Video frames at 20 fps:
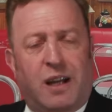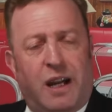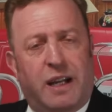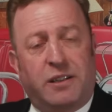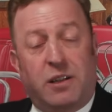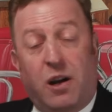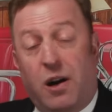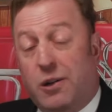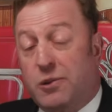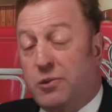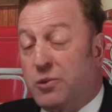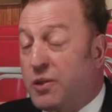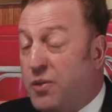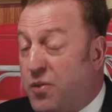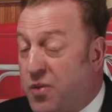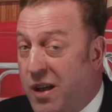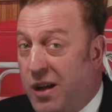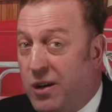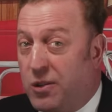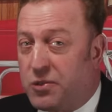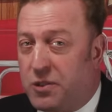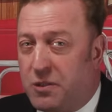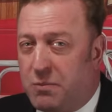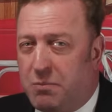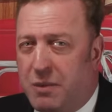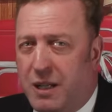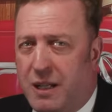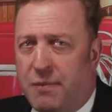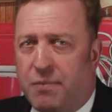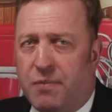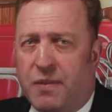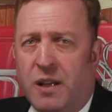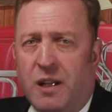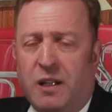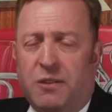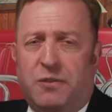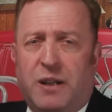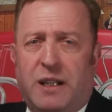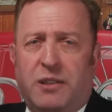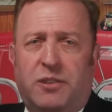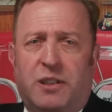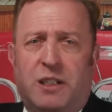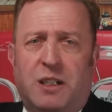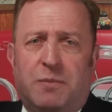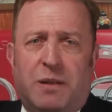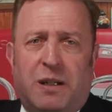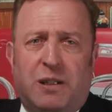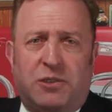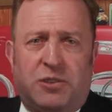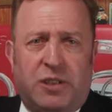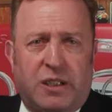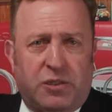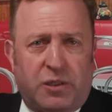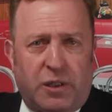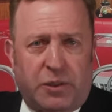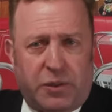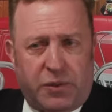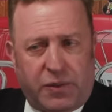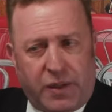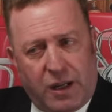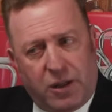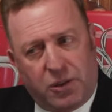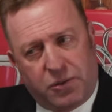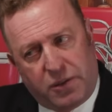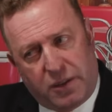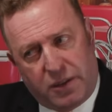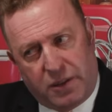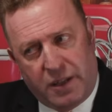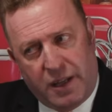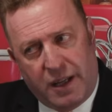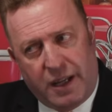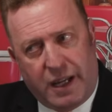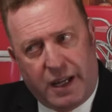900,000 men, facing about 600,000